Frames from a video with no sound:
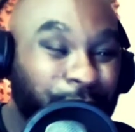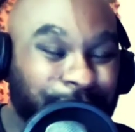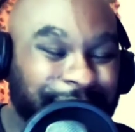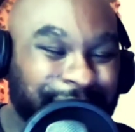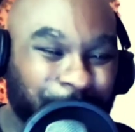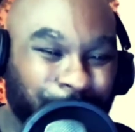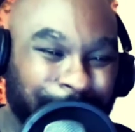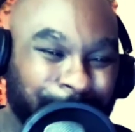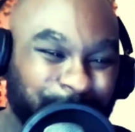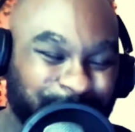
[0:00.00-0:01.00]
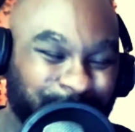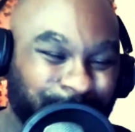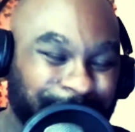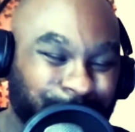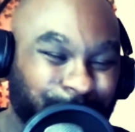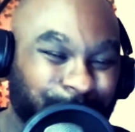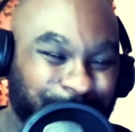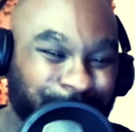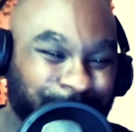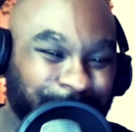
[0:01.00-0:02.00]
you're good though. Why would you be swearing? You
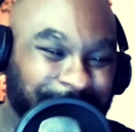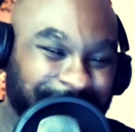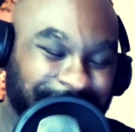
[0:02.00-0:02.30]
told me you were good.